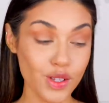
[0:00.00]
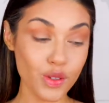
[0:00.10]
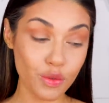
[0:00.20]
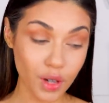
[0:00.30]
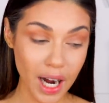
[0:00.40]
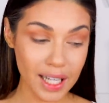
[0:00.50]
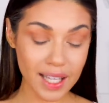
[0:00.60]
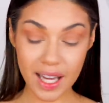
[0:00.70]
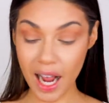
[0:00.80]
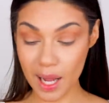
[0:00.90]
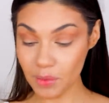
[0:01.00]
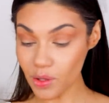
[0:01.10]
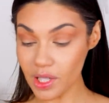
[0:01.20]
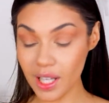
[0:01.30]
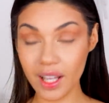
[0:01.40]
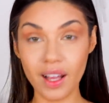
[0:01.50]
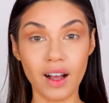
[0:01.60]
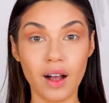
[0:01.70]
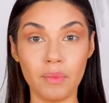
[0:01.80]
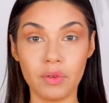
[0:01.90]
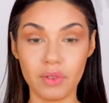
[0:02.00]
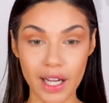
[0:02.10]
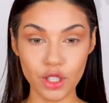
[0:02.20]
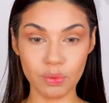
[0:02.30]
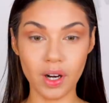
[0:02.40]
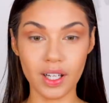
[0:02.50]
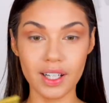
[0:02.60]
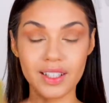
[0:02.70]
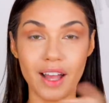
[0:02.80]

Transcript: So for highlight, I'm using a brand new product.